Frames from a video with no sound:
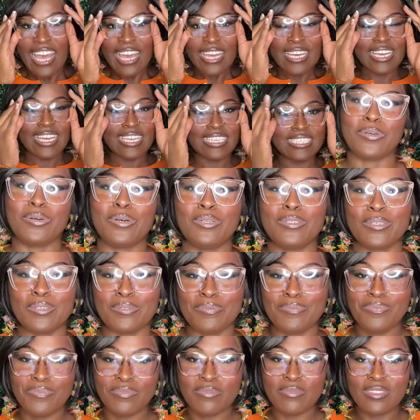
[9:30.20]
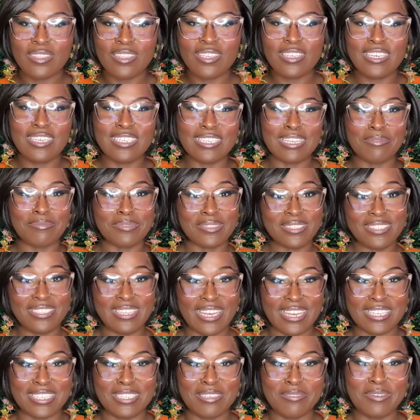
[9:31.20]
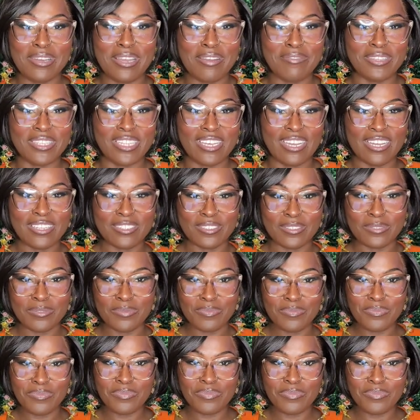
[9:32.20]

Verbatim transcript: it, I because I'm sexy with everything I do.